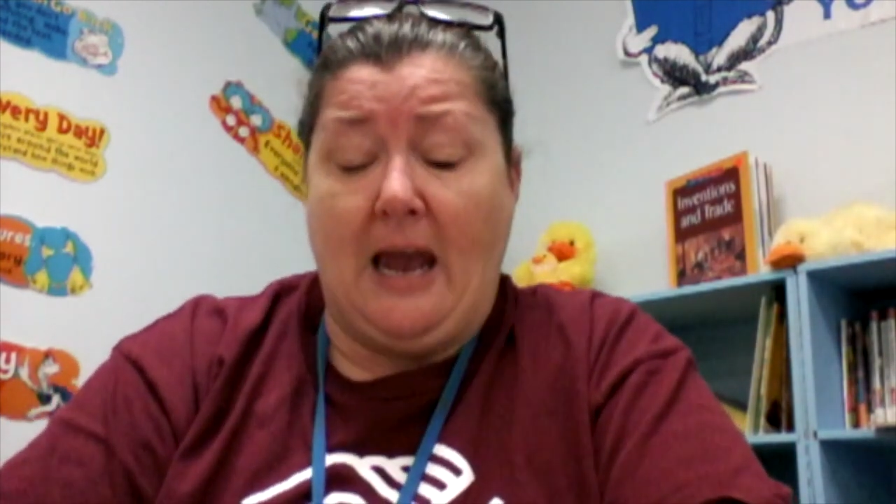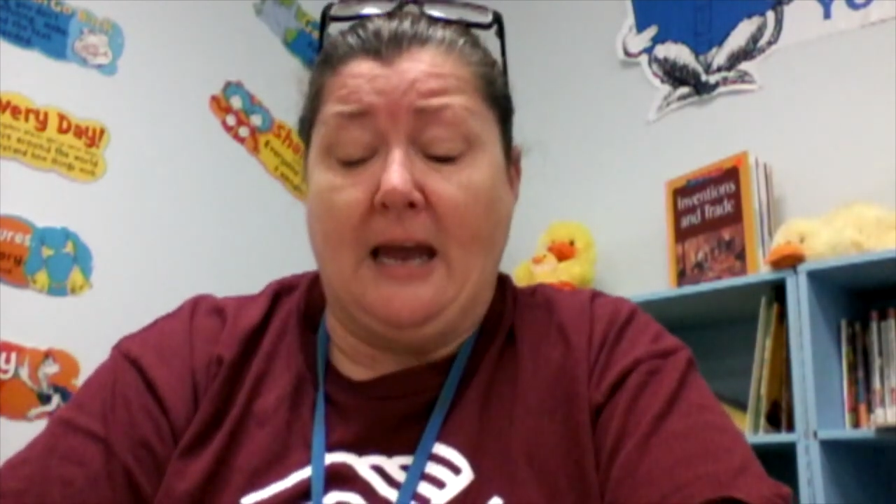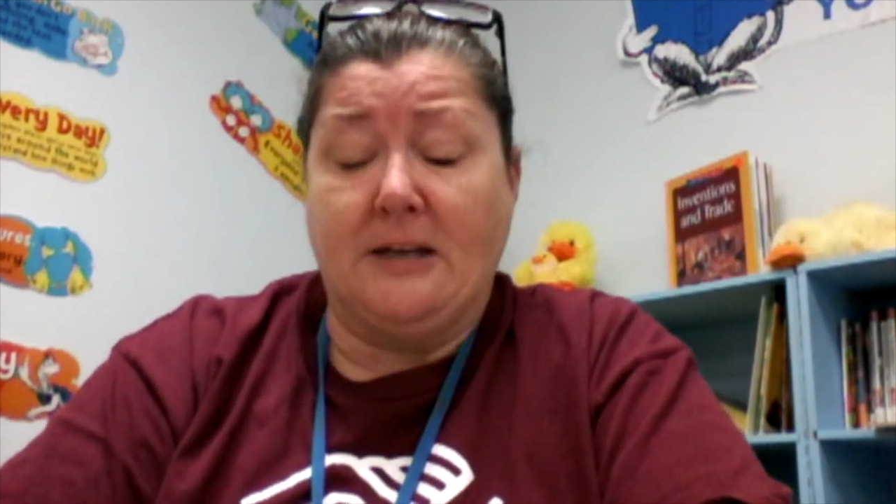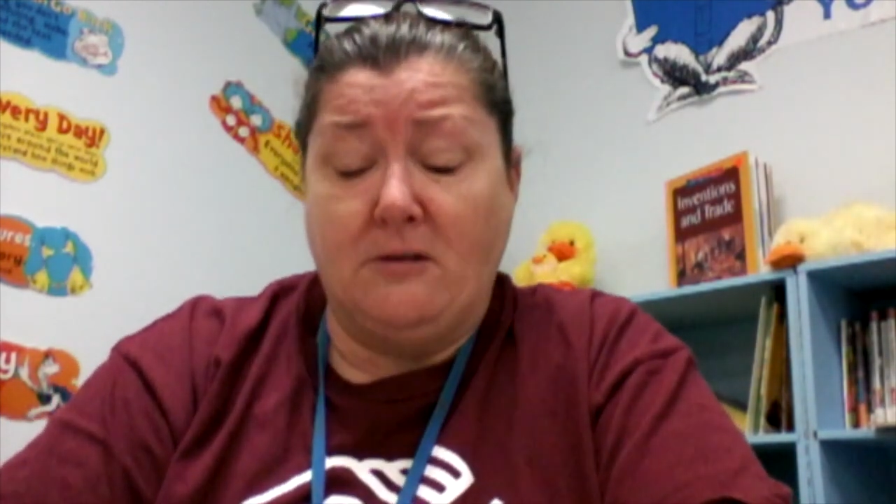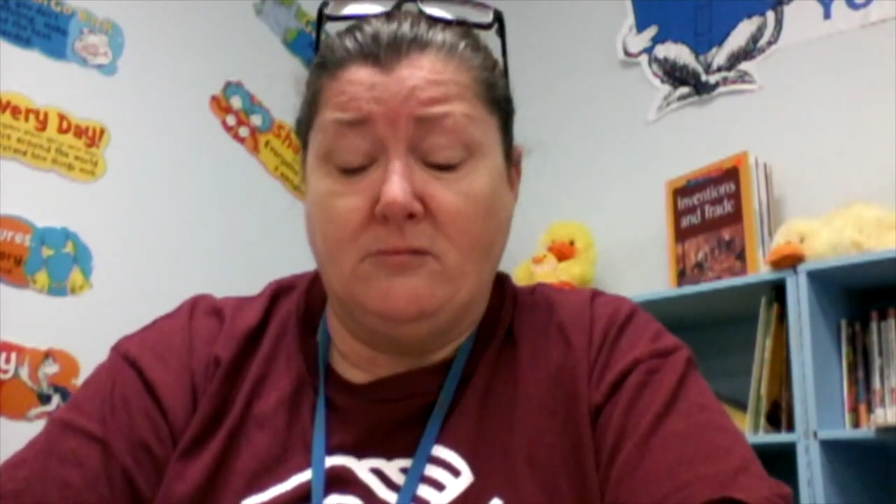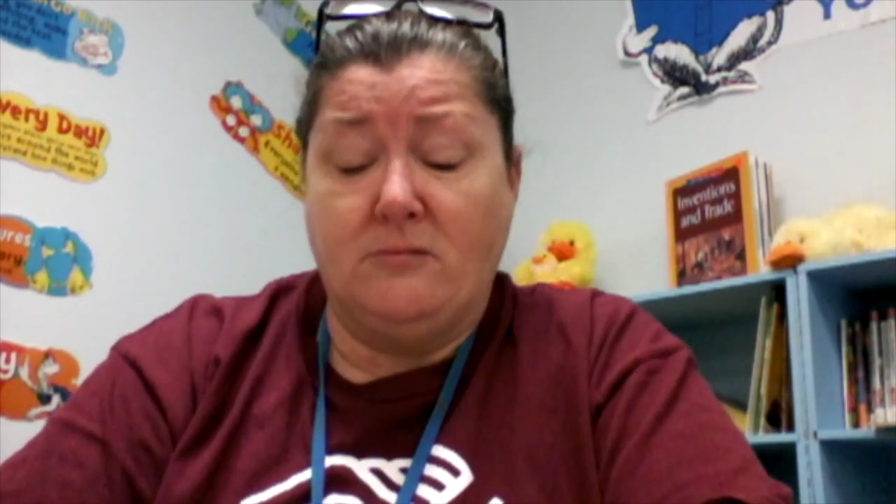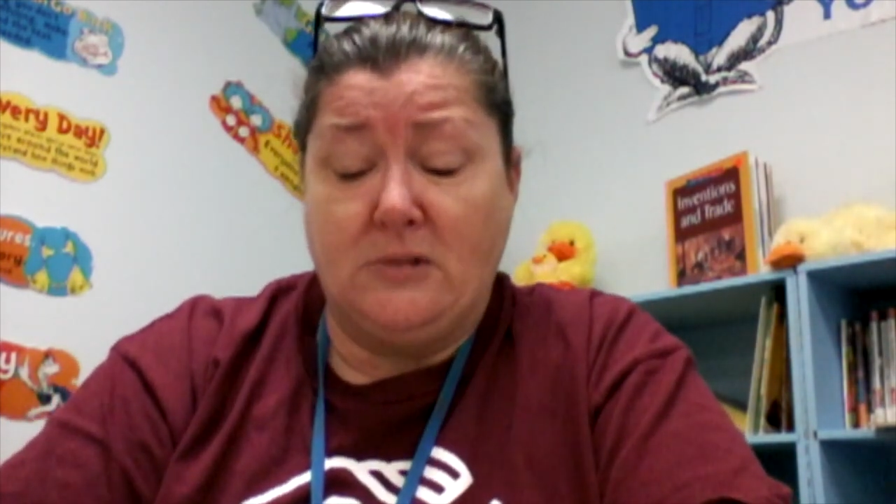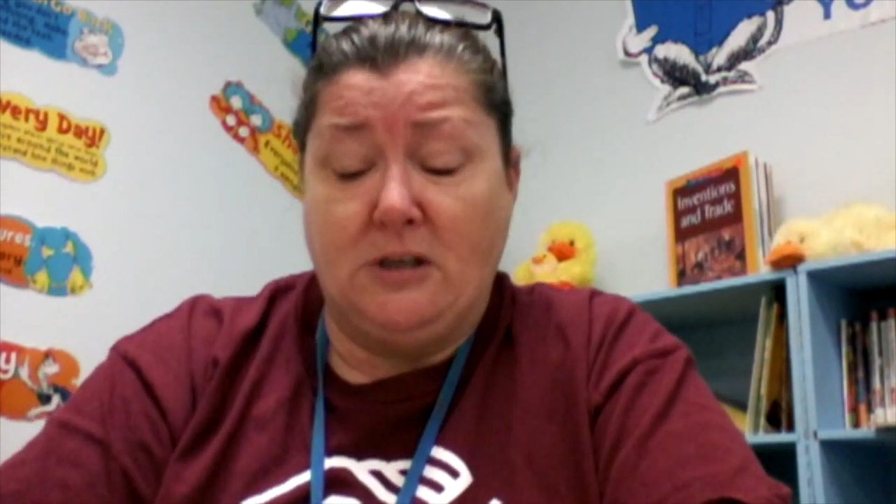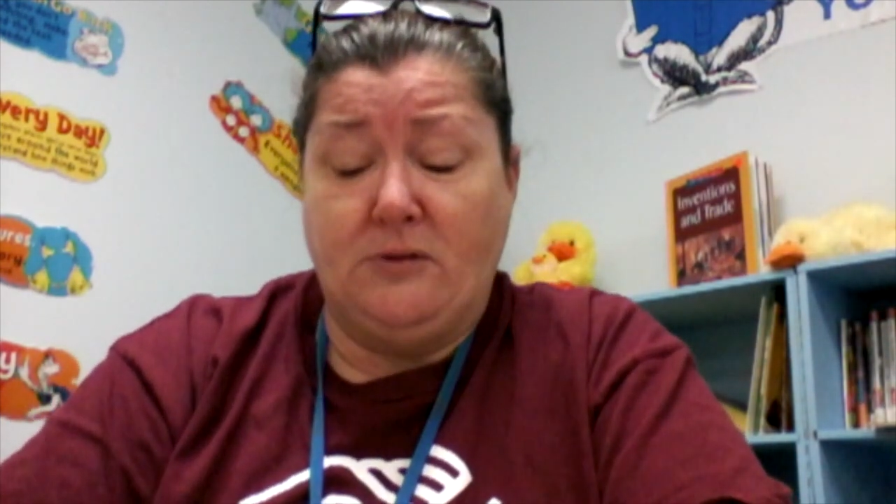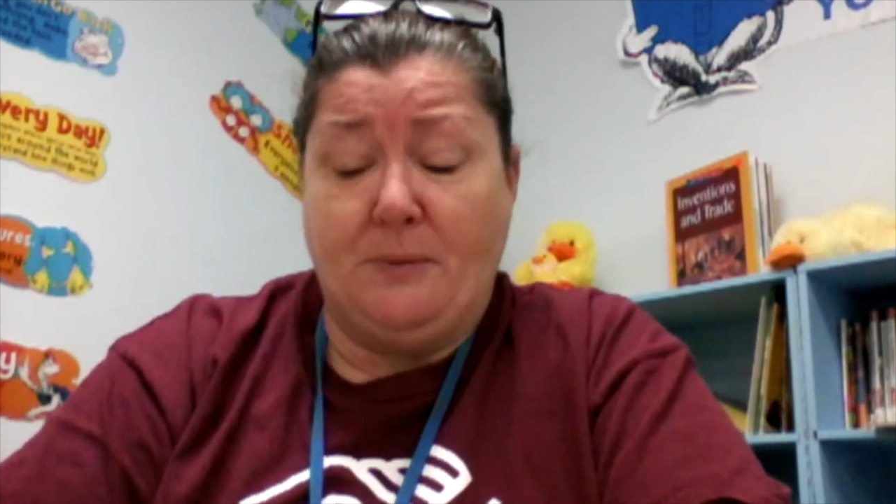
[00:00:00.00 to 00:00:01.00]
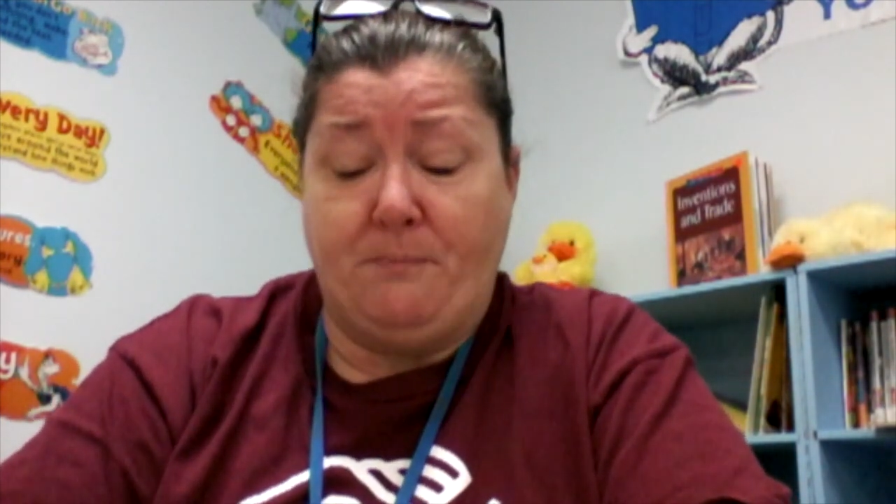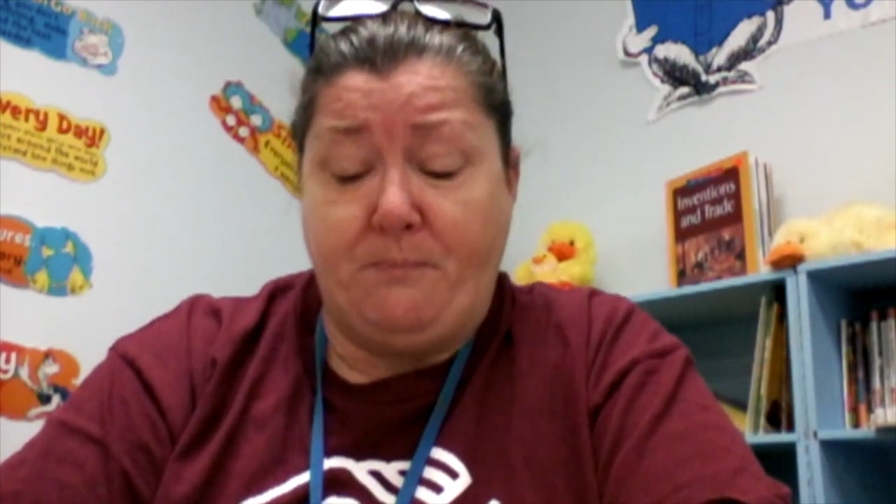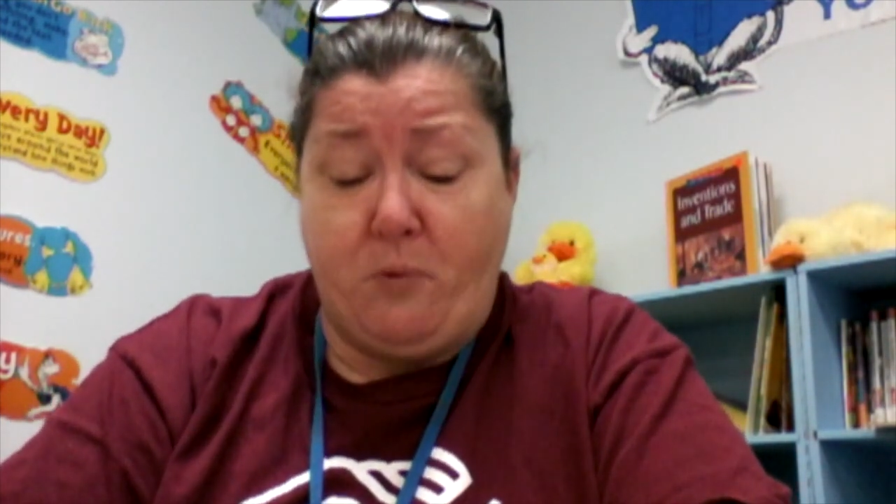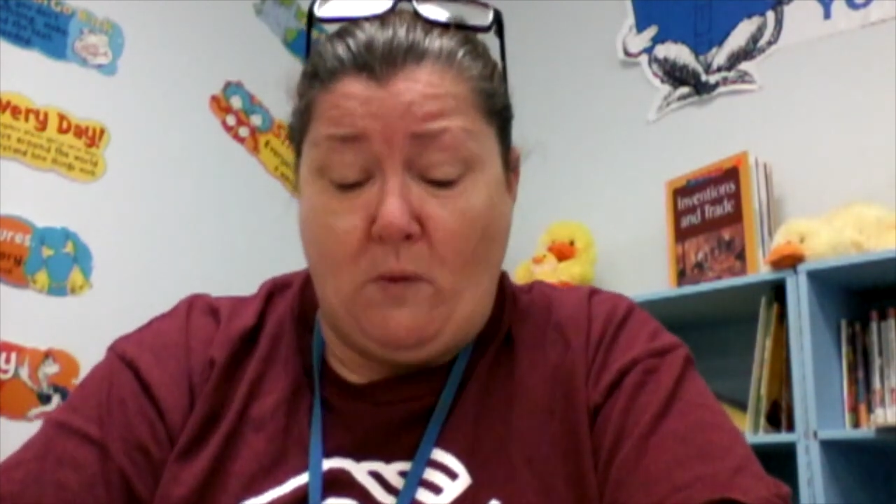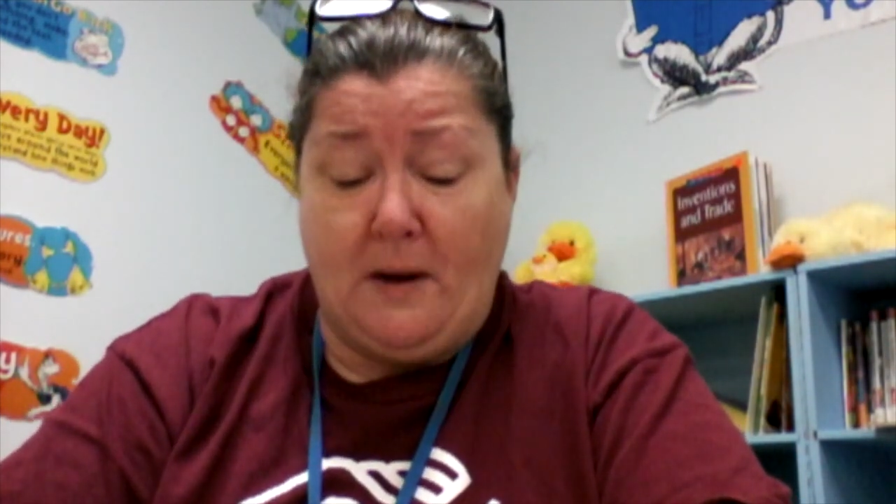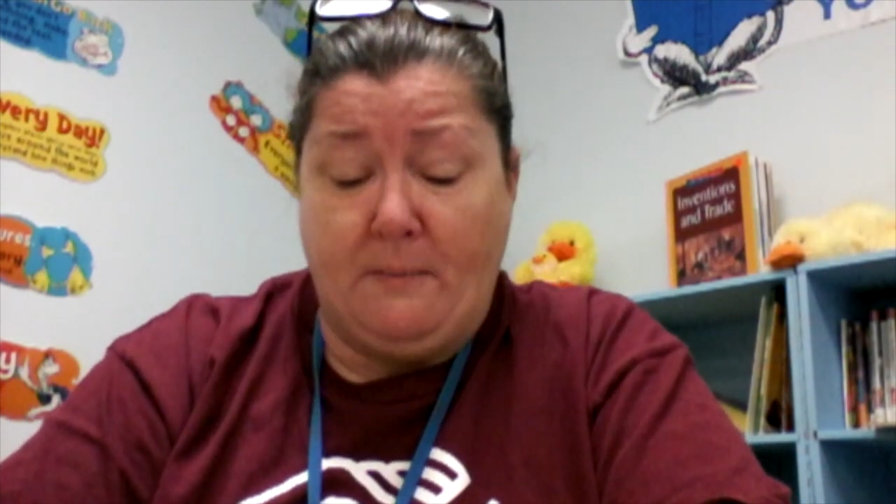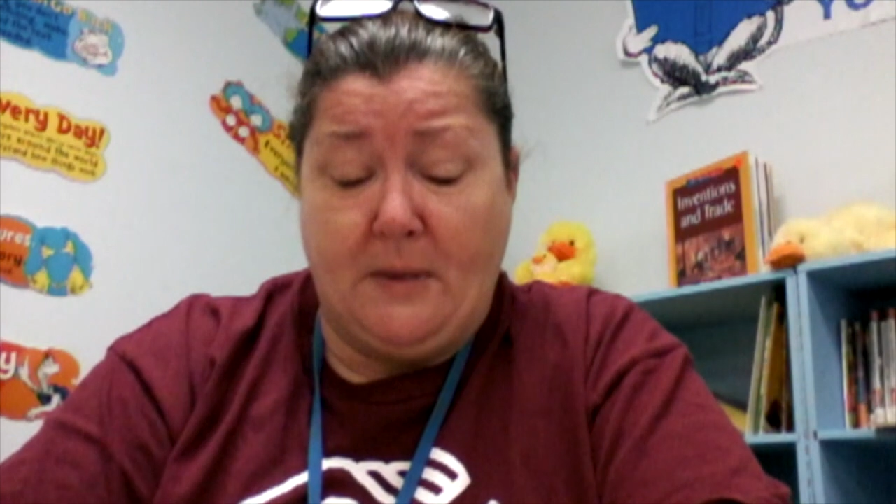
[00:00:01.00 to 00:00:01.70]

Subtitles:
I don't do the point,